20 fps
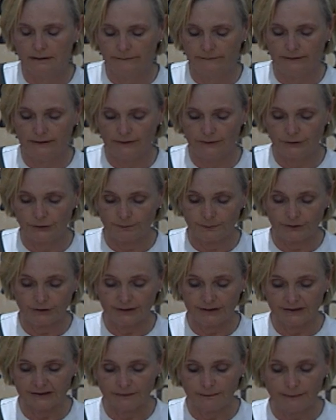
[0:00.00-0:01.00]
there to
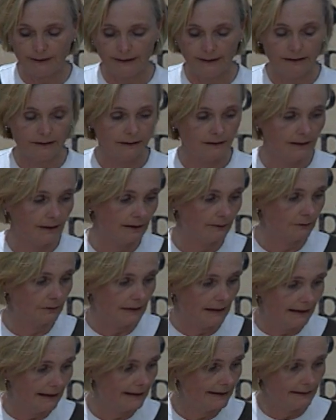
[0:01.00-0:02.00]
participate, and I would
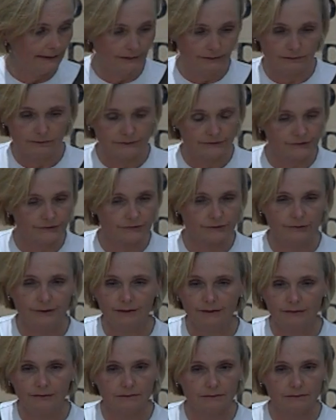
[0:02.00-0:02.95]
eye on the street